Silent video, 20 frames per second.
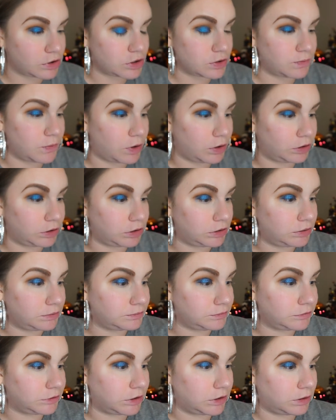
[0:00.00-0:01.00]
a
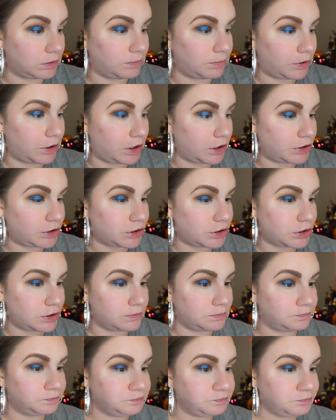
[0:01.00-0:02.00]
smaller little brush
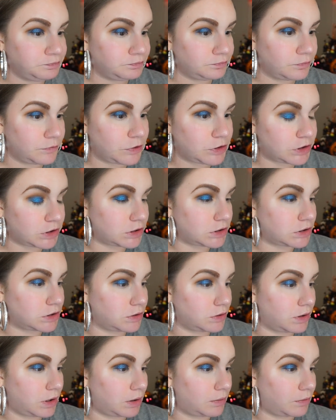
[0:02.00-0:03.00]
just so
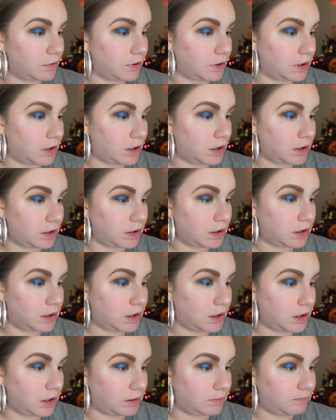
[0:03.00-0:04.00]
that we're not
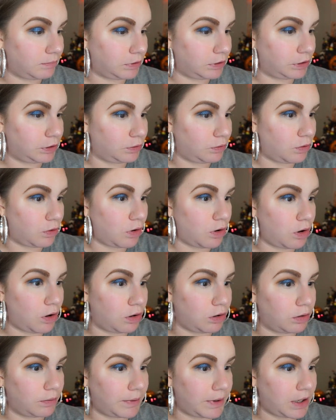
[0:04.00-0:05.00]
getting blue all
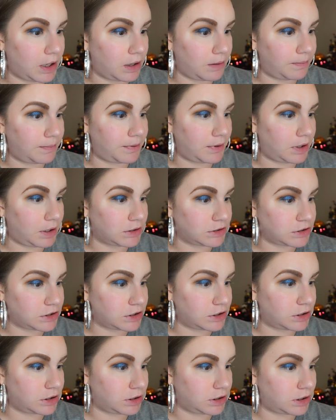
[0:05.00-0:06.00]
the way up onto
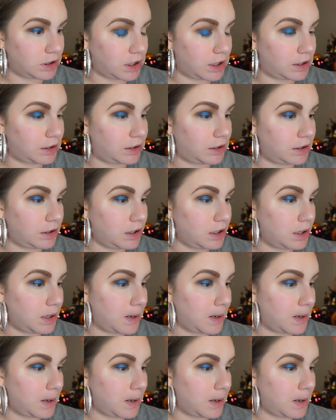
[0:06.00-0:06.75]
the eyelid.